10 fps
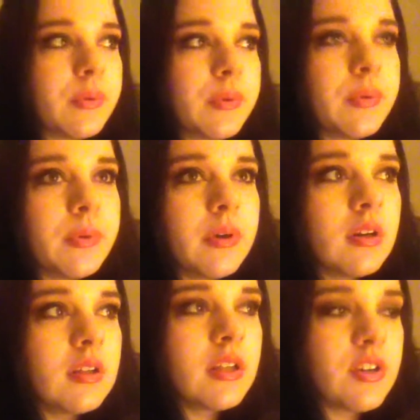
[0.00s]
who
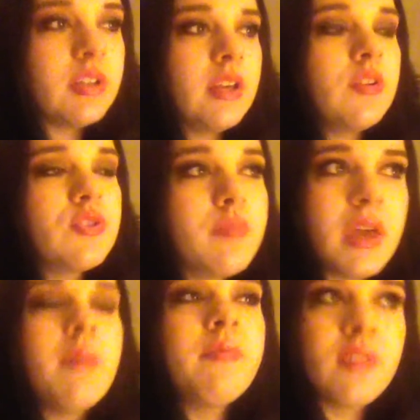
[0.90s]
literally will do
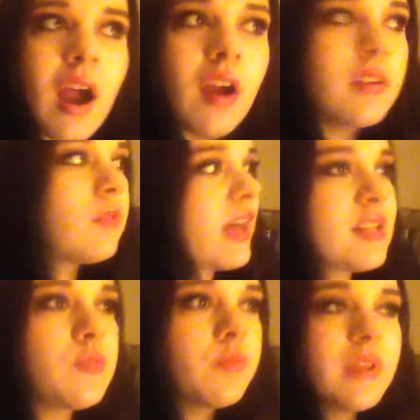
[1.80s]
makeup for art.
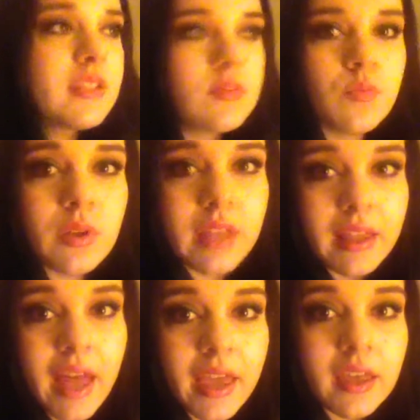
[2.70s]
That's what they
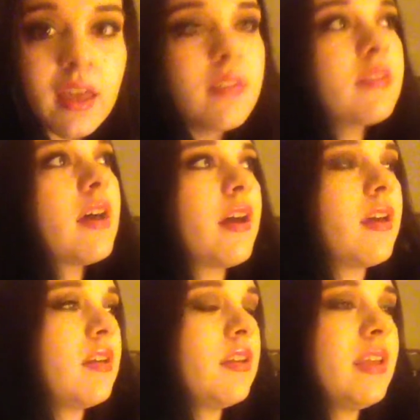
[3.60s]
like.
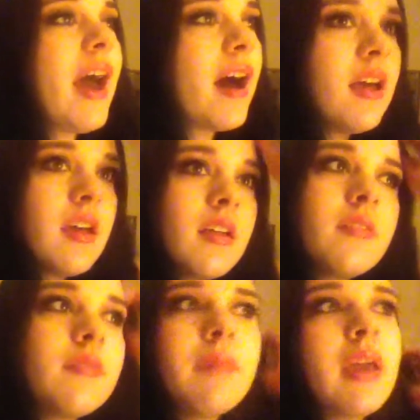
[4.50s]
And yeah,
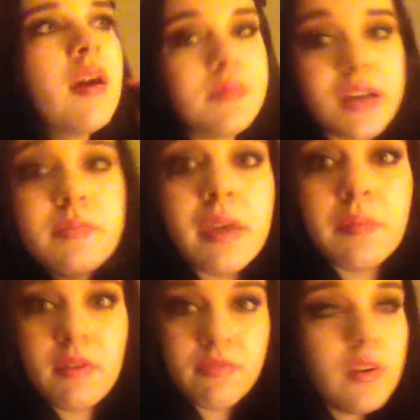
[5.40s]
makeup does make
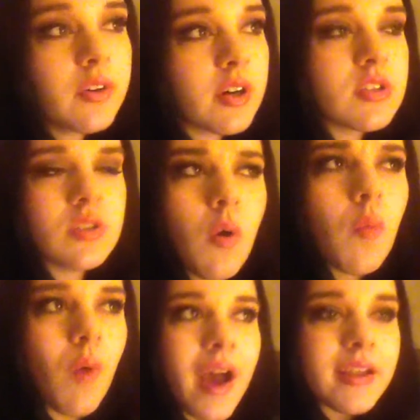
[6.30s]
me feel good. So
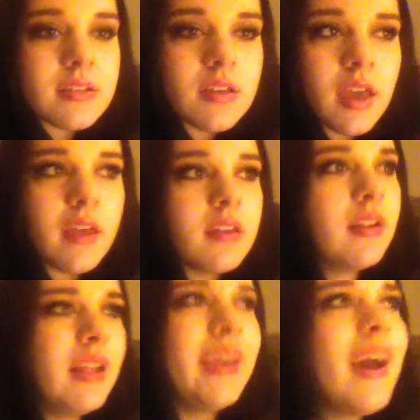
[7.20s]
what? And
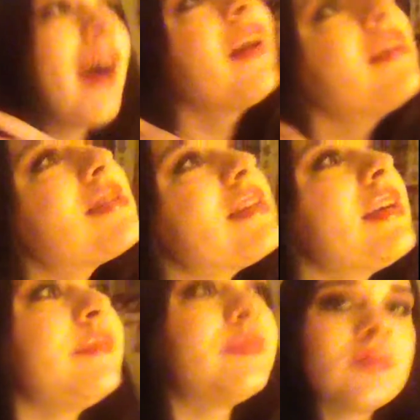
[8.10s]
like,
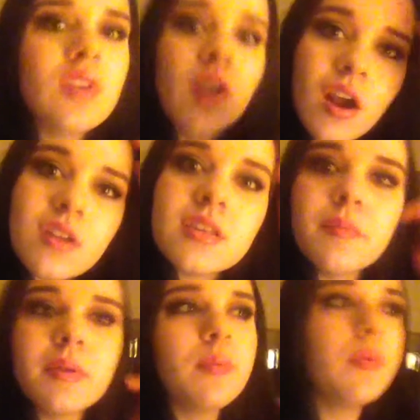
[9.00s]
honestly, there are some
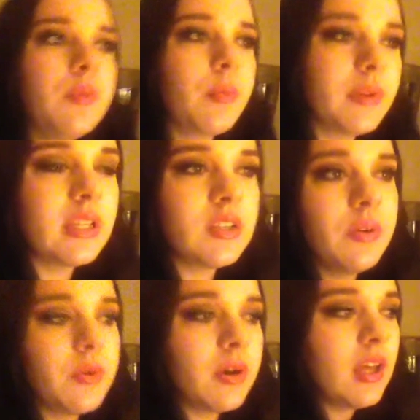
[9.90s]
people who really
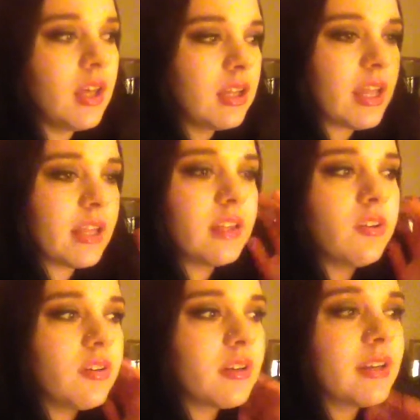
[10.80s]
do. Like,
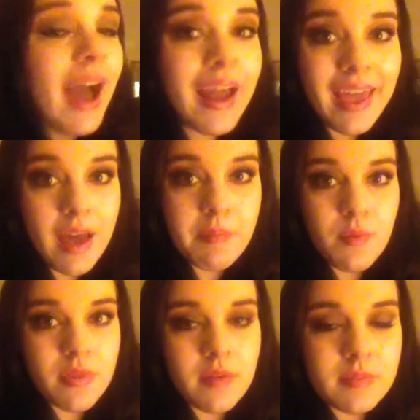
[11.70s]
they're not happy
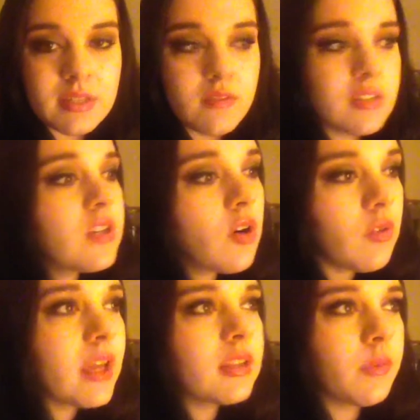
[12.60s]
with themselves. They don't
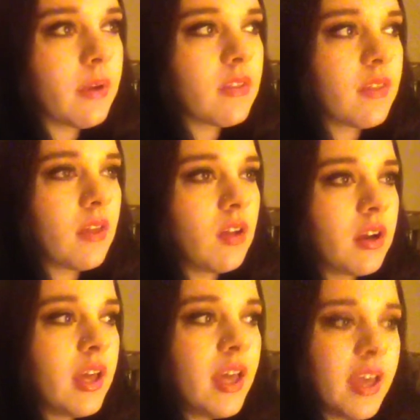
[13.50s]
like the way that they
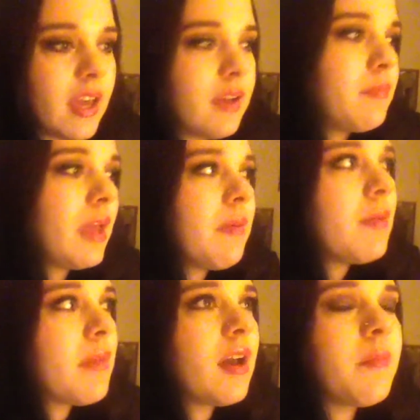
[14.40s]
look. And maybe
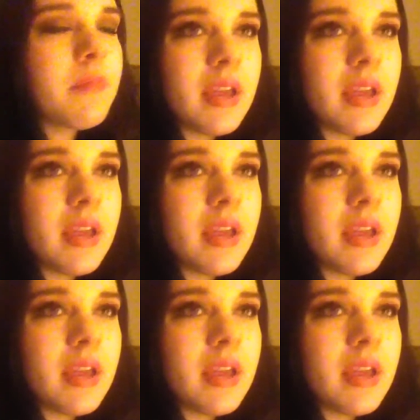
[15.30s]
makeup